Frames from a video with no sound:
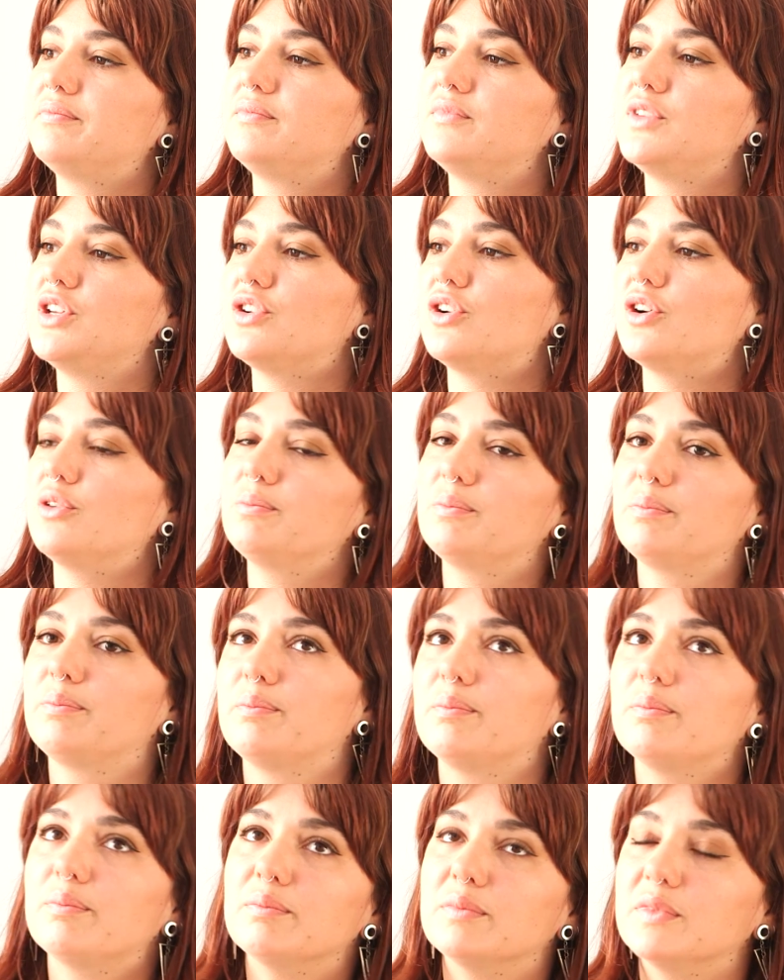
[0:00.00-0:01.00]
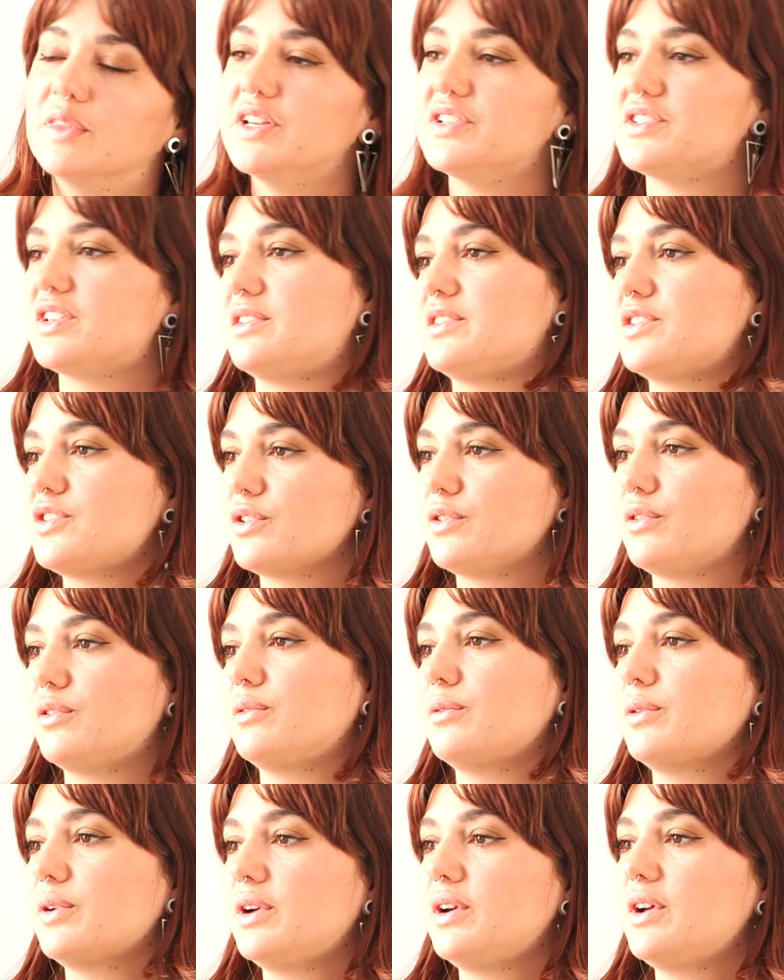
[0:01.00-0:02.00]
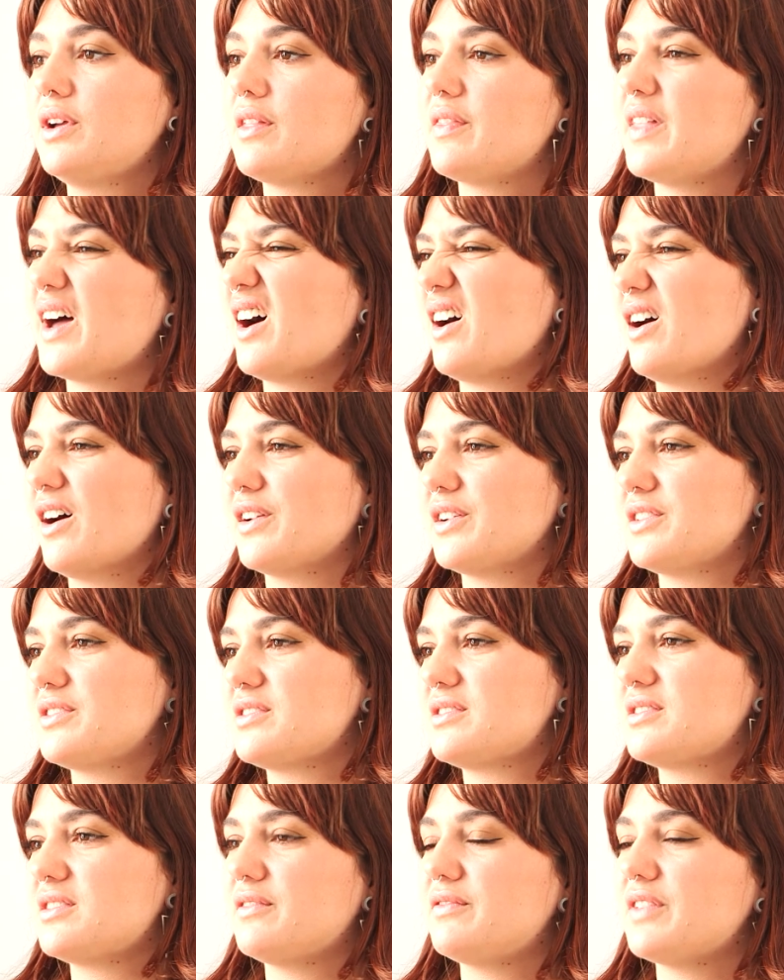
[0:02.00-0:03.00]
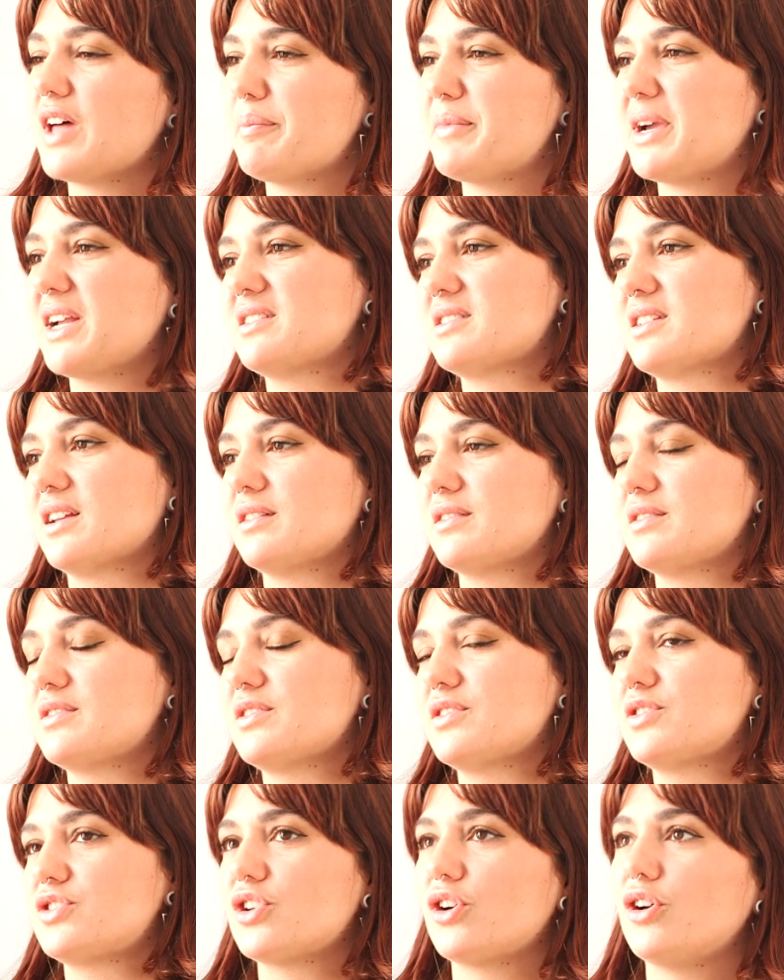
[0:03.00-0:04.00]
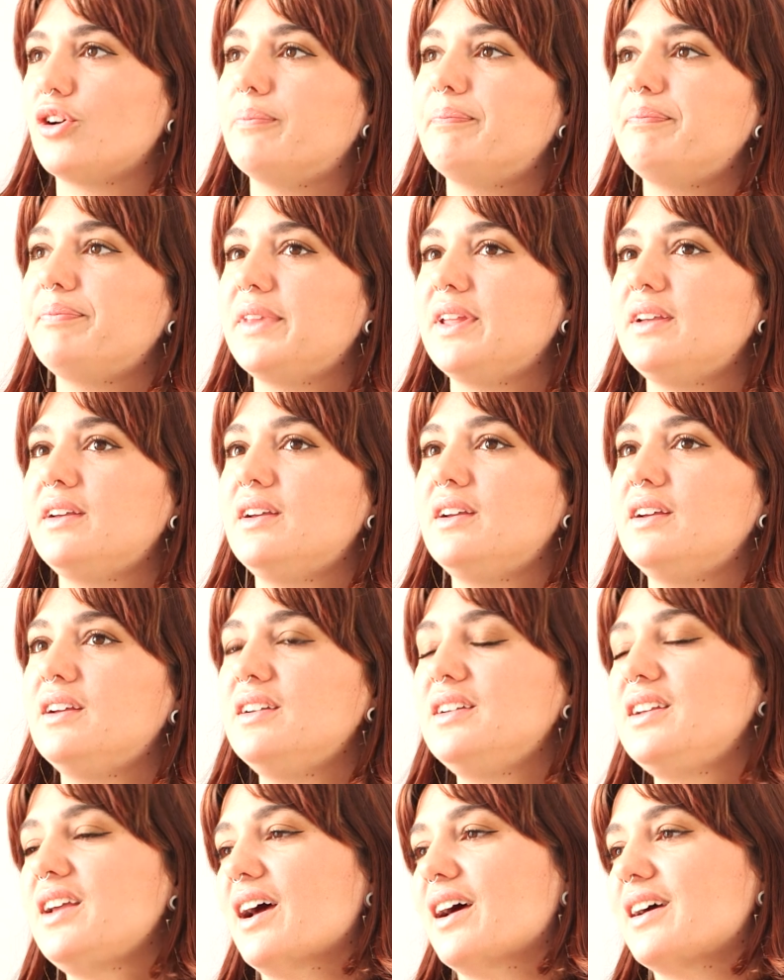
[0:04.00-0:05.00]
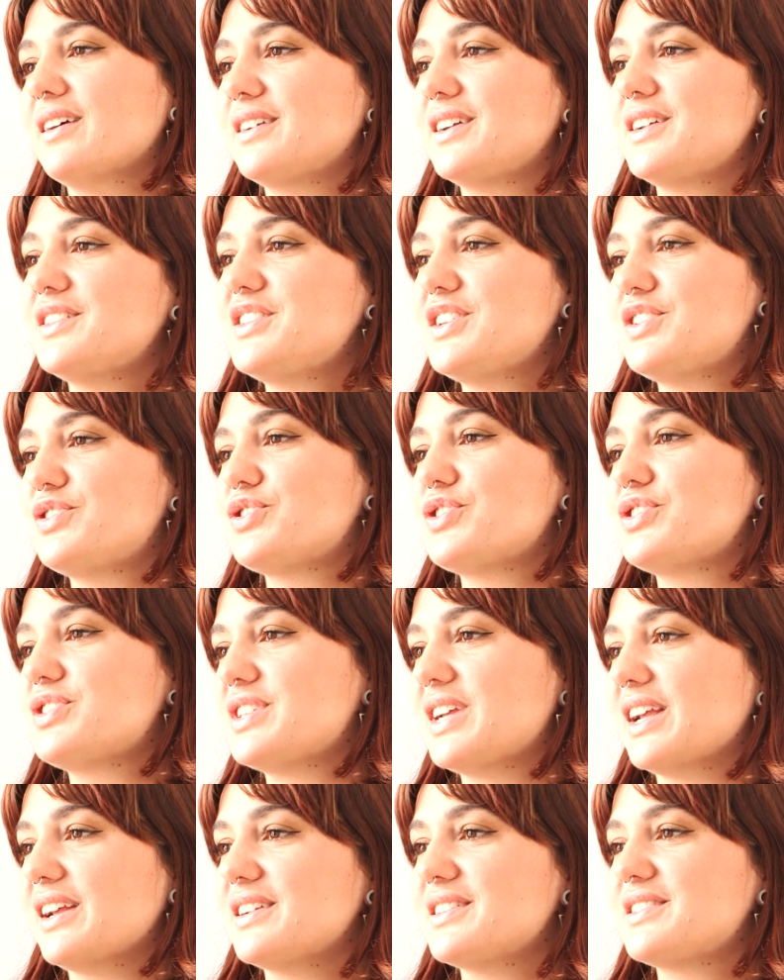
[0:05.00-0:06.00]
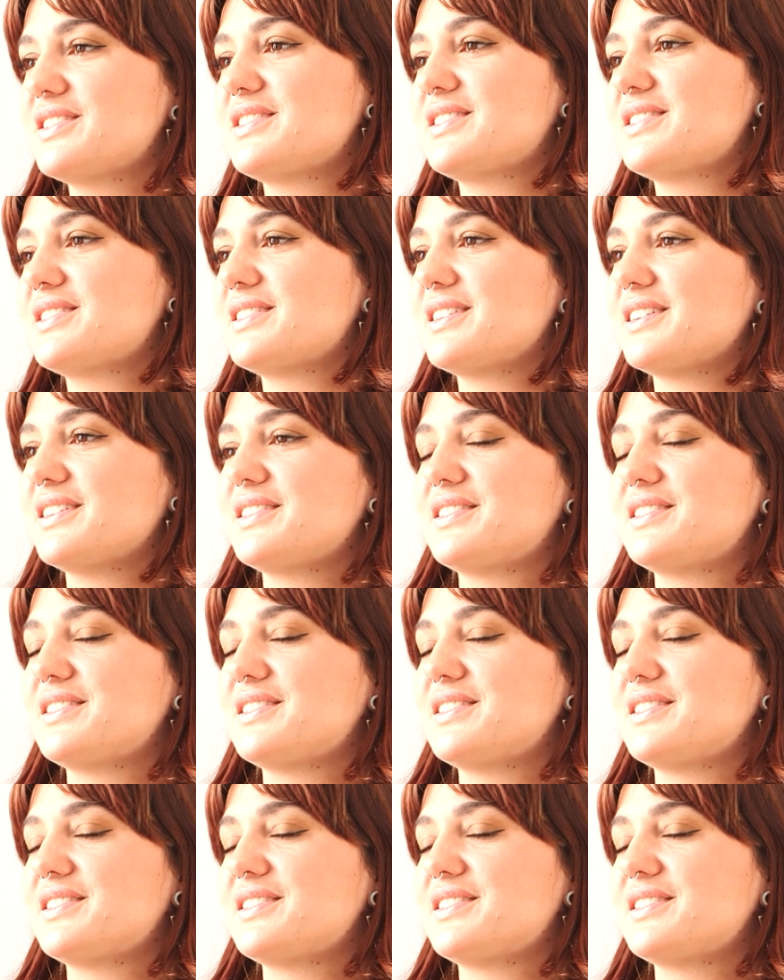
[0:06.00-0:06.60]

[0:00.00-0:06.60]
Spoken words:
you know, listen to that artist, if that makes sense. So, yeah, it's interesting. It's